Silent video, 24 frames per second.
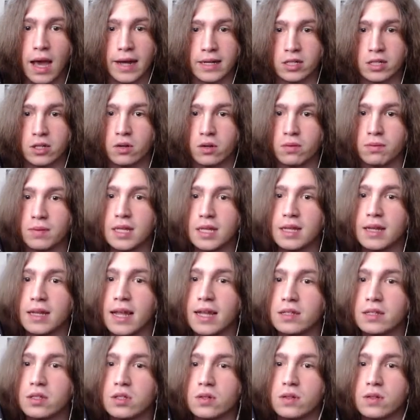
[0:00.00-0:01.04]
don't mean
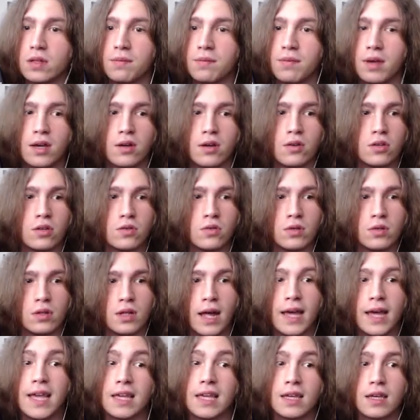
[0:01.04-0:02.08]
answer them how you'd
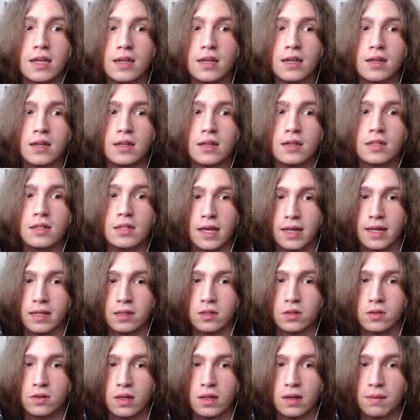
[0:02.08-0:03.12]
like to
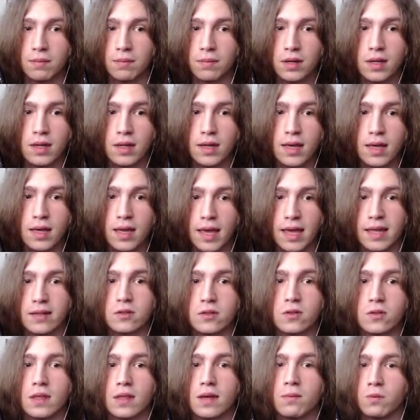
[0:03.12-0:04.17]
answer them.
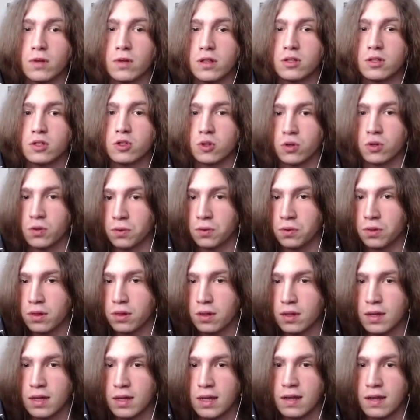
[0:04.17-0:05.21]
Answer them with truth,
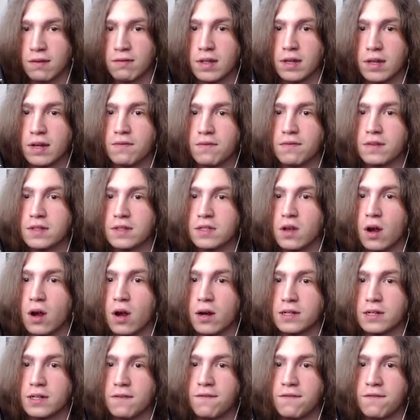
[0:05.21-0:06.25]
even if it's
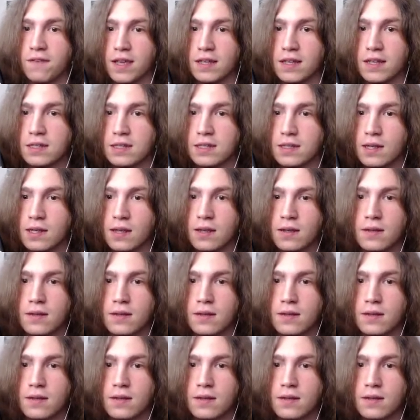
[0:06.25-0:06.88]
hard to face.